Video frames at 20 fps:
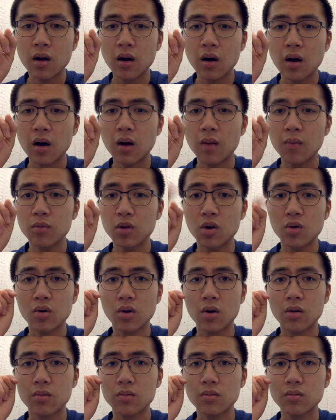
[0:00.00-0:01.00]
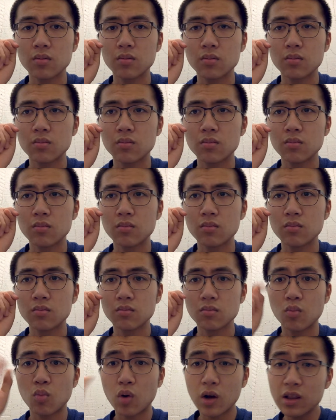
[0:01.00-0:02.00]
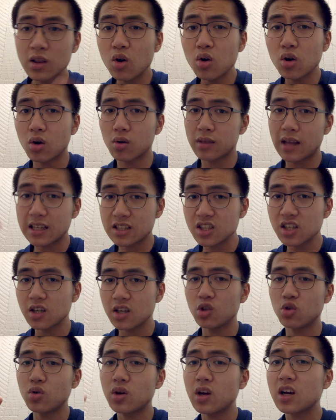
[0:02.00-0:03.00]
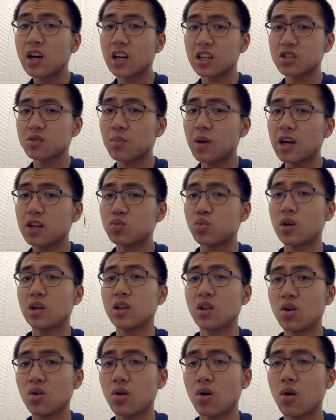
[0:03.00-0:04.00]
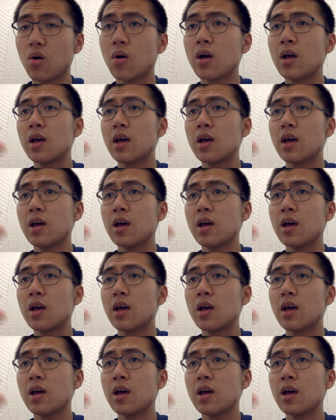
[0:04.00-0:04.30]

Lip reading: logo. One logo. That's it. You can customize one logo.